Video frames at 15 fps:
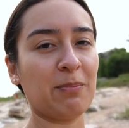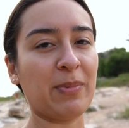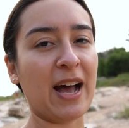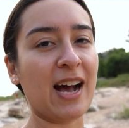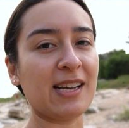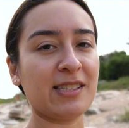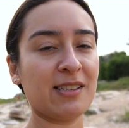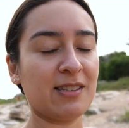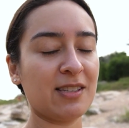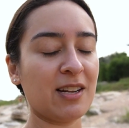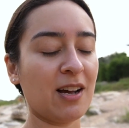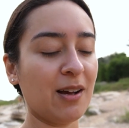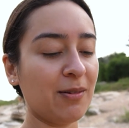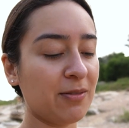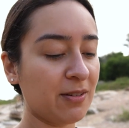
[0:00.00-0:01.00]
bass and
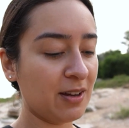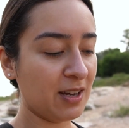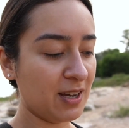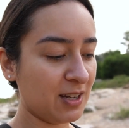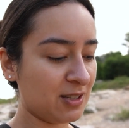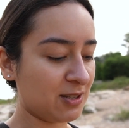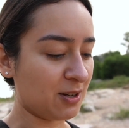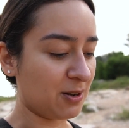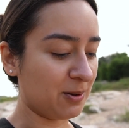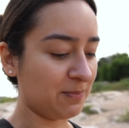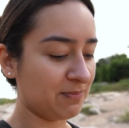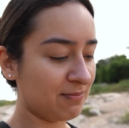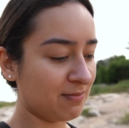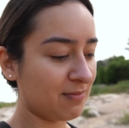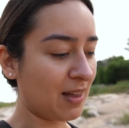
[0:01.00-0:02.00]
stuff, so
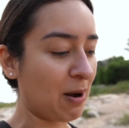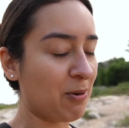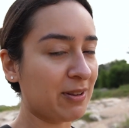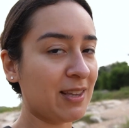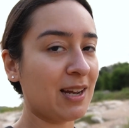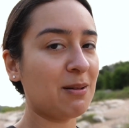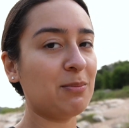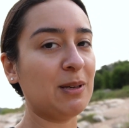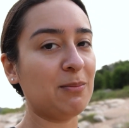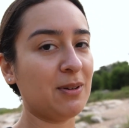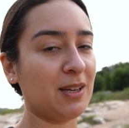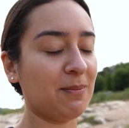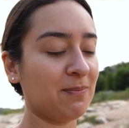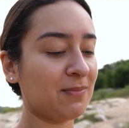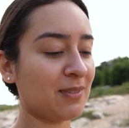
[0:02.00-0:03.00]
I want that to be me.